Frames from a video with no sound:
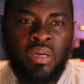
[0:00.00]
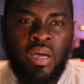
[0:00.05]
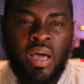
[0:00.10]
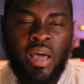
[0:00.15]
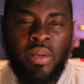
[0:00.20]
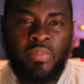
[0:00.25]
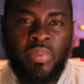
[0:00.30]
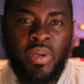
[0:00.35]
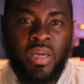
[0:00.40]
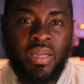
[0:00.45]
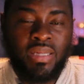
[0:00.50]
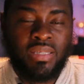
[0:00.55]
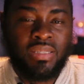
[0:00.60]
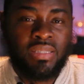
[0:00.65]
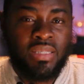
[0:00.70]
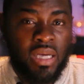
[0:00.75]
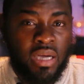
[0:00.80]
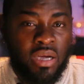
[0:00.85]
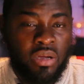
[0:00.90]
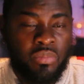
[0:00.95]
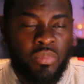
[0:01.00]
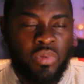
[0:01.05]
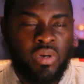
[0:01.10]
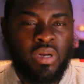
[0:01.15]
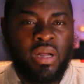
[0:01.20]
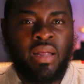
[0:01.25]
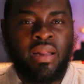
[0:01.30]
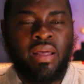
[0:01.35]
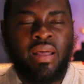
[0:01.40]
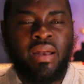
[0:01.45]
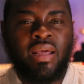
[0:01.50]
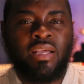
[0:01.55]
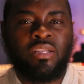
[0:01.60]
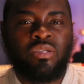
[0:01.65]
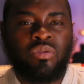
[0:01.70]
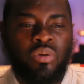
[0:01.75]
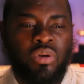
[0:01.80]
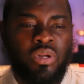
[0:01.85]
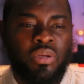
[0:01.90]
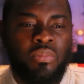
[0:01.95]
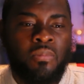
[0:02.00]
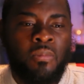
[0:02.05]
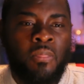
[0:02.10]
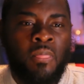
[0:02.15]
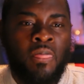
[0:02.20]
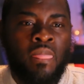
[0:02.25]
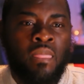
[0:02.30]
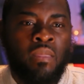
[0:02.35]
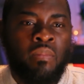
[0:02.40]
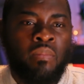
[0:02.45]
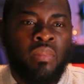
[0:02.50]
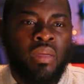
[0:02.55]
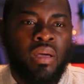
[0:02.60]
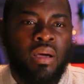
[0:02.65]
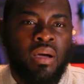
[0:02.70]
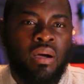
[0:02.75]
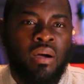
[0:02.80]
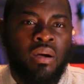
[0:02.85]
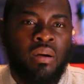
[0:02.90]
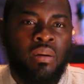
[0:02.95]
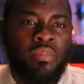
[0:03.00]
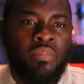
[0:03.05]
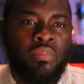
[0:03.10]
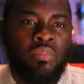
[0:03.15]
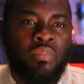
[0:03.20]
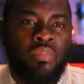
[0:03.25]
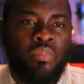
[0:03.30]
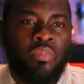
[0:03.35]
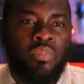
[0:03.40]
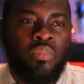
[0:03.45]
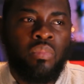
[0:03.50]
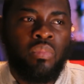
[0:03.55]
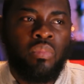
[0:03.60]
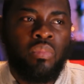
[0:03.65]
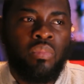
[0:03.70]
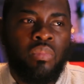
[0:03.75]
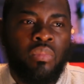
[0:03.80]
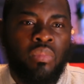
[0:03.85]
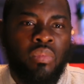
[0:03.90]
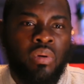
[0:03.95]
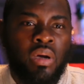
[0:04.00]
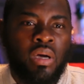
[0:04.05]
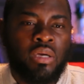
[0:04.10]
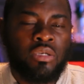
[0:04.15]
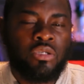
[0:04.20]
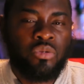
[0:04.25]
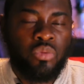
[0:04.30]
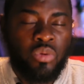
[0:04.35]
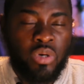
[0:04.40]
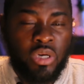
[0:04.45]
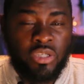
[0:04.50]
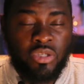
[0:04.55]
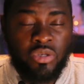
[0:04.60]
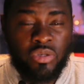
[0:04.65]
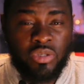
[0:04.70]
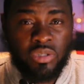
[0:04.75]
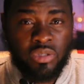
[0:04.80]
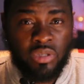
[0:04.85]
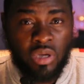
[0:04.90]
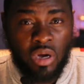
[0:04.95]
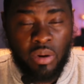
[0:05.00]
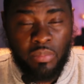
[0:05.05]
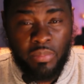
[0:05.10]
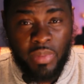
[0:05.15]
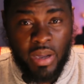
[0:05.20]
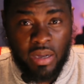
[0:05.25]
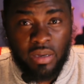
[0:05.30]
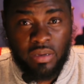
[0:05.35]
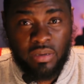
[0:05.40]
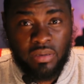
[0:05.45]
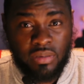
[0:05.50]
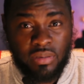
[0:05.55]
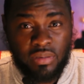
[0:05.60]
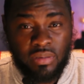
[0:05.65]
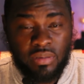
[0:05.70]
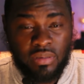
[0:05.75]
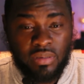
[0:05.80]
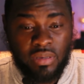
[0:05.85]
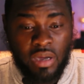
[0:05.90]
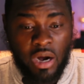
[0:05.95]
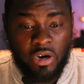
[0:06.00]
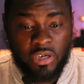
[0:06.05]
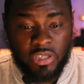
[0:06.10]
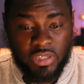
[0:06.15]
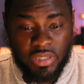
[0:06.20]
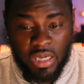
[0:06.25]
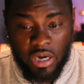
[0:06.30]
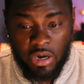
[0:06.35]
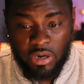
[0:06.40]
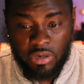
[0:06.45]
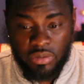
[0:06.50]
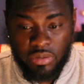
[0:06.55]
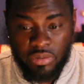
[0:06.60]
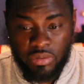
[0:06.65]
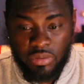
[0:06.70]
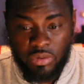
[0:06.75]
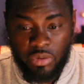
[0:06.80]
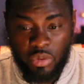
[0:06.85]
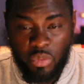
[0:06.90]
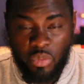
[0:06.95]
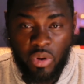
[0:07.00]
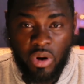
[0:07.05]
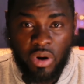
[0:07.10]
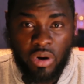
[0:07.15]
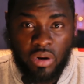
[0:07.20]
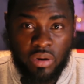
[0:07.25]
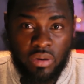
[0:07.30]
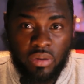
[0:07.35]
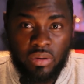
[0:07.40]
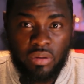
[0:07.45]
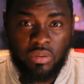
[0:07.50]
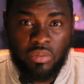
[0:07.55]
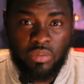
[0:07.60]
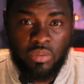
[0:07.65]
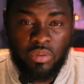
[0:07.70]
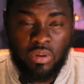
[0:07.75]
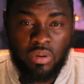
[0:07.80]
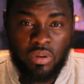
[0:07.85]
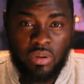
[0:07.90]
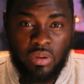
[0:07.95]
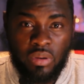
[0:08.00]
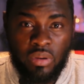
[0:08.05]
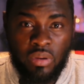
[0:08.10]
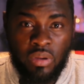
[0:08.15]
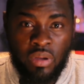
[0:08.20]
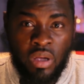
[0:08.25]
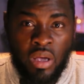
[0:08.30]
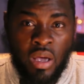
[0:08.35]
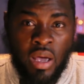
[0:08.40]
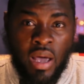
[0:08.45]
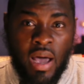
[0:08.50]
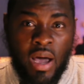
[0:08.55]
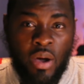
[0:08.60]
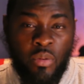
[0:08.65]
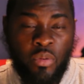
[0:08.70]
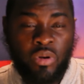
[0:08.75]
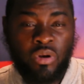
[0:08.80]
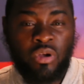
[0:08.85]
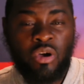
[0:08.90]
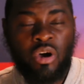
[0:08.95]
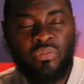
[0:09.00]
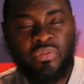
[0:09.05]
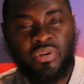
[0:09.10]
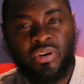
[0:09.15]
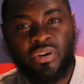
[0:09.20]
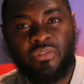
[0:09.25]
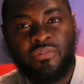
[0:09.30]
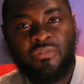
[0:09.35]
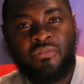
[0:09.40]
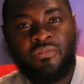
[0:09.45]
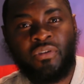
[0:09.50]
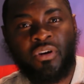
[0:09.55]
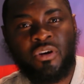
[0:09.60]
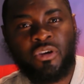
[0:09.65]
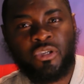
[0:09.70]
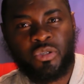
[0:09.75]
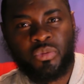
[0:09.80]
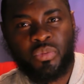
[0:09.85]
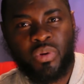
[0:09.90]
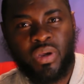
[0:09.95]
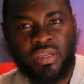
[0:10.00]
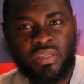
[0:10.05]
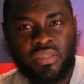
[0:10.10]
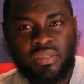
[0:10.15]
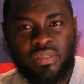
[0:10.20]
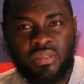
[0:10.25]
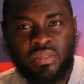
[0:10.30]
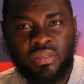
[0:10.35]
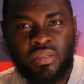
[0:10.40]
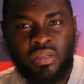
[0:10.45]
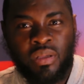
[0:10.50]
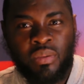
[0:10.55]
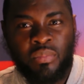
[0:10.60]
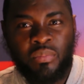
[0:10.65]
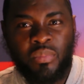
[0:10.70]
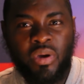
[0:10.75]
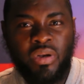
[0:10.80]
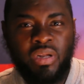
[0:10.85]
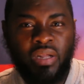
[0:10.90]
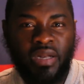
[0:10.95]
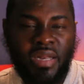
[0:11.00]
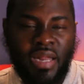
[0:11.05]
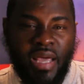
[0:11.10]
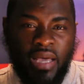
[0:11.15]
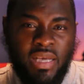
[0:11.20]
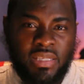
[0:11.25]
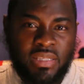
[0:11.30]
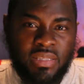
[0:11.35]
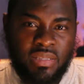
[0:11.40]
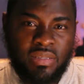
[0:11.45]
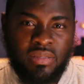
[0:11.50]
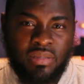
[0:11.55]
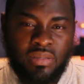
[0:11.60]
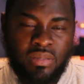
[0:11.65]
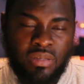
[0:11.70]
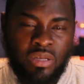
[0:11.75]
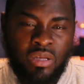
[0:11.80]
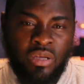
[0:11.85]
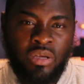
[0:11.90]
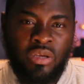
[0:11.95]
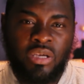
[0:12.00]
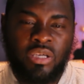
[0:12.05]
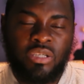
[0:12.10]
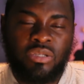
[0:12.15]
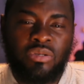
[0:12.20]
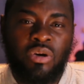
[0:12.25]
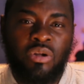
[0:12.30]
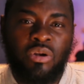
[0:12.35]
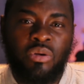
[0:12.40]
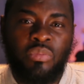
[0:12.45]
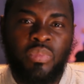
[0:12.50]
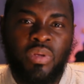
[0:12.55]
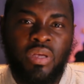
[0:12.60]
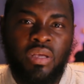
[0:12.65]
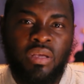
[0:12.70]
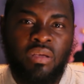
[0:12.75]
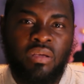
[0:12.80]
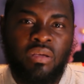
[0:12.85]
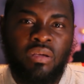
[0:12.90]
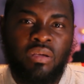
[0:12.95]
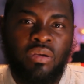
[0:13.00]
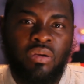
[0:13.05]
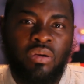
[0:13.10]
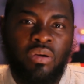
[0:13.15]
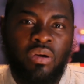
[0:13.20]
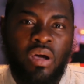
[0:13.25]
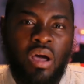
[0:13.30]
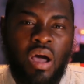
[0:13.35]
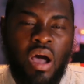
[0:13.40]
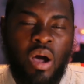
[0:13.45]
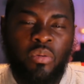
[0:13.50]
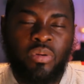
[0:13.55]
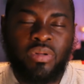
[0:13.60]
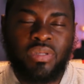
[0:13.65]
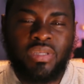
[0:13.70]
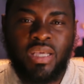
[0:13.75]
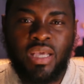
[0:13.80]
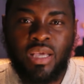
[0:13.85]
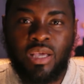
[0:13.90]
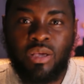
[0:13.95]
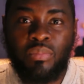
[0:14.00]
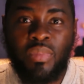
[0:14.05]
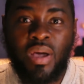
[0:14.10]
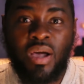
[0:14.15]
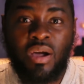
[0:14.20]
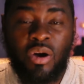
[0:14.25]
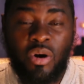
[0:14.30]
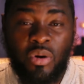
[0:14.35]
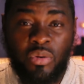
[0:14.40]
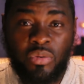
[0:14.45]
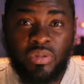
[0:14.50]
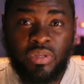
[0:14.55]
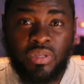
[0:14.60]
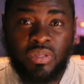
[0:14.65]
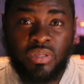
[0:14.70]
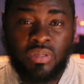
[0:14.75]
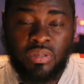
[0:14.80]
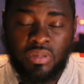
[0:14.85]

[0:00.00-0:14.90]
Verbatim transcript: I paid the second month, I, and I told him um, as soon as you start back or start the work, I will cover the first rent, but the next is gonna be I will take it back out.